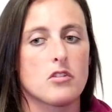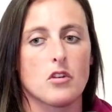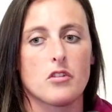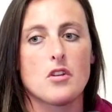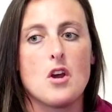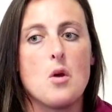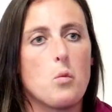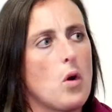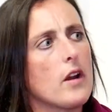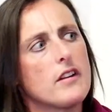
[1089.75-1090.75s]
It's just,
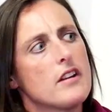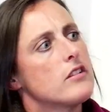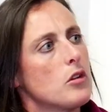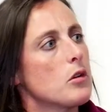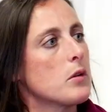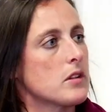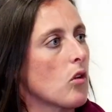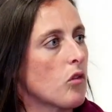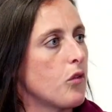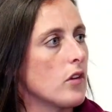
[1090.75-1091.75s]
what are they doing with
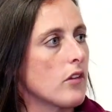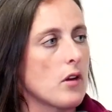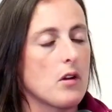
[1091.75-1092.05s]
those funds?